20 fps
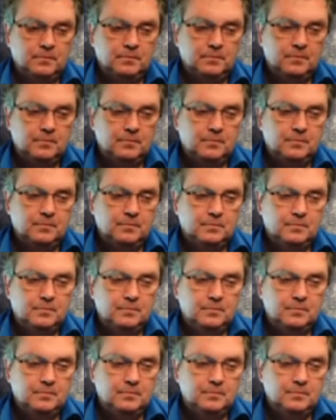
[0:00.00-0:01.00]

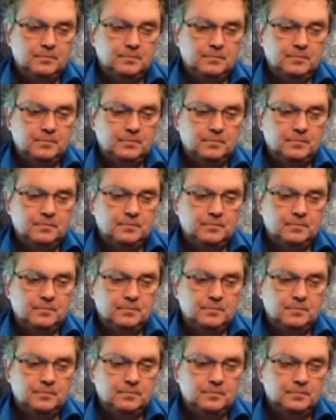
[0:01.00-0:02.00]

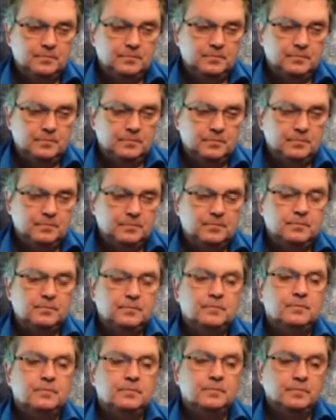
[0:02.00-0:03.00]

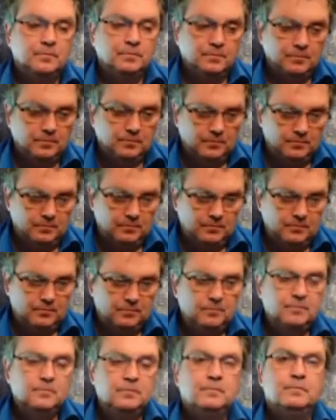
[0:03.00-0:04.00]

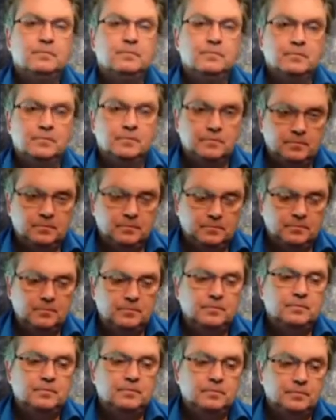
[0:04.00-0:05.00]
(silent)